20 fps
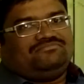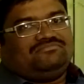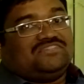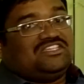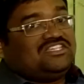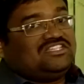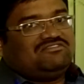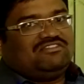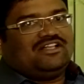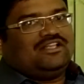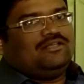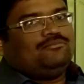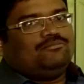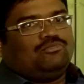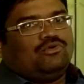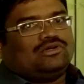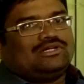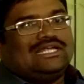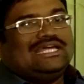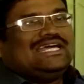This is very
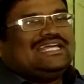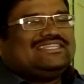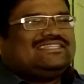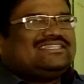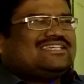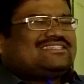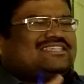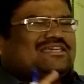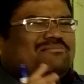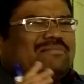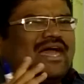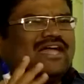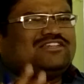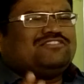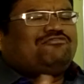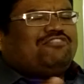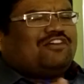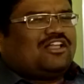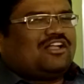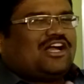important. Just
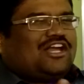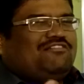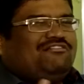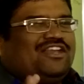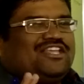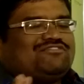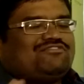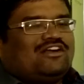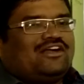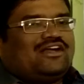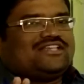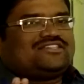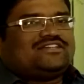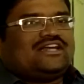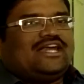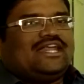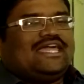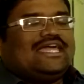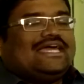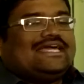imagine, for convenience for
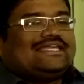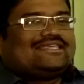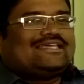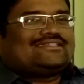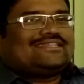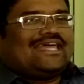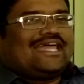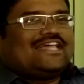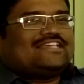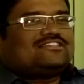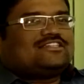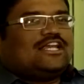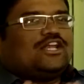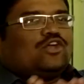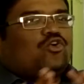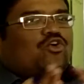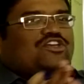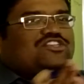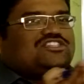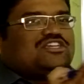understanding, just like acetyl
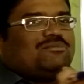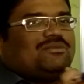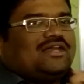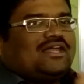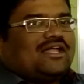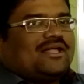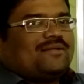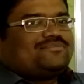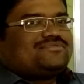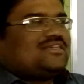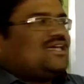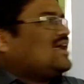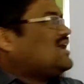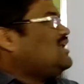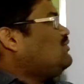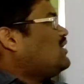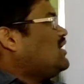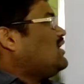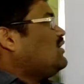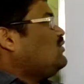coenzyme in Krebs cycle,
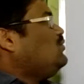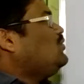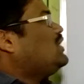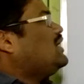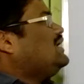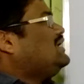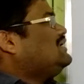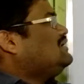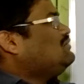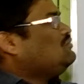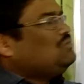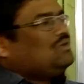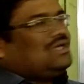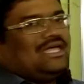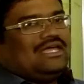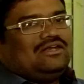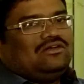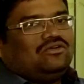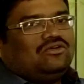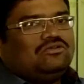you can
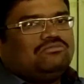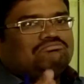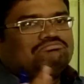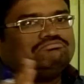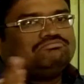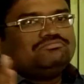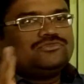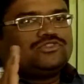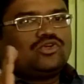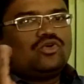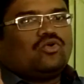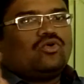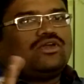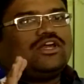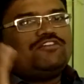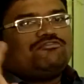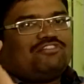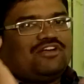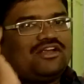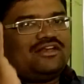
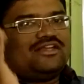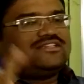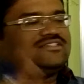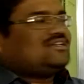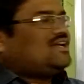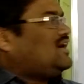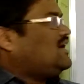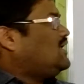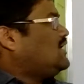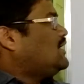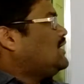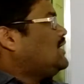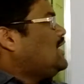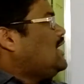correlate for understanding.